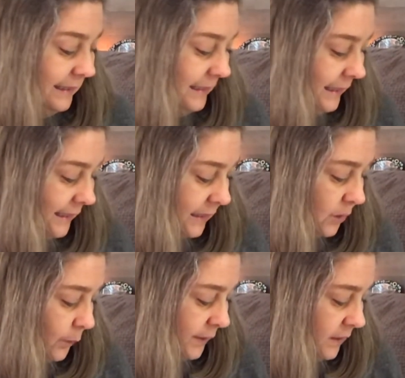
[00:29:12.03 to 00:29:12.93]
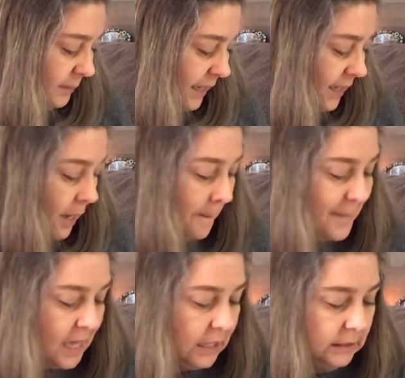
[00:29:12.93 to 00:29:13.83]
it's going to be
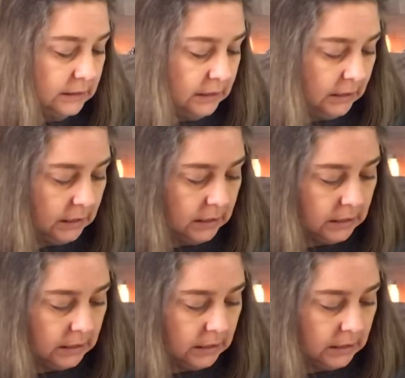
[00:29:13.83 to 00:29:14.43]
amazing.